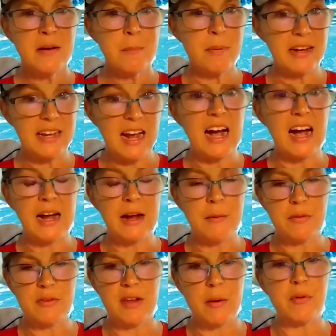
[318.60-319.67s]
But yeah,
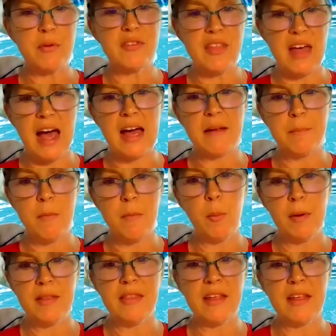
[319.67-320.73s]
it was that
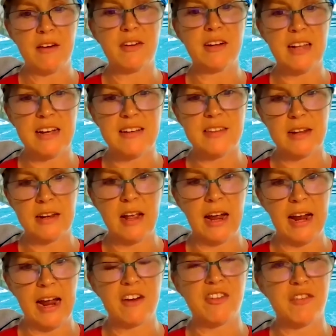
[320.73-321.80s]
moment that I realized that
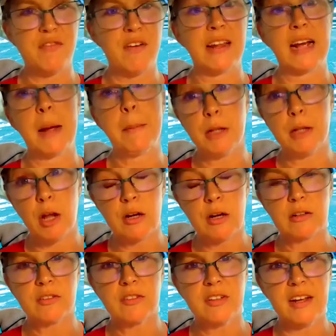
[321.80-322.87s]
I actually felt like I
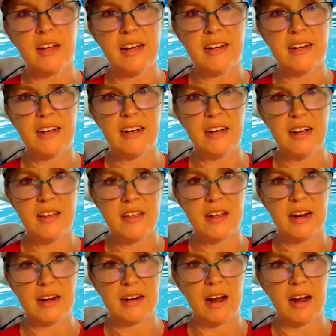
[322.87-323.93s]
belonged, and
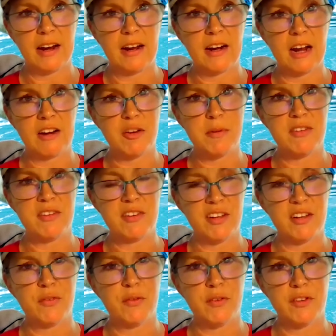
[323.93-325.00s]
that I could actually be
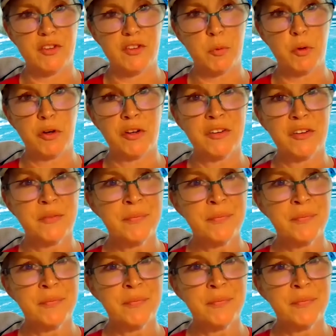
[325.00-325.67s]
successful at the sport.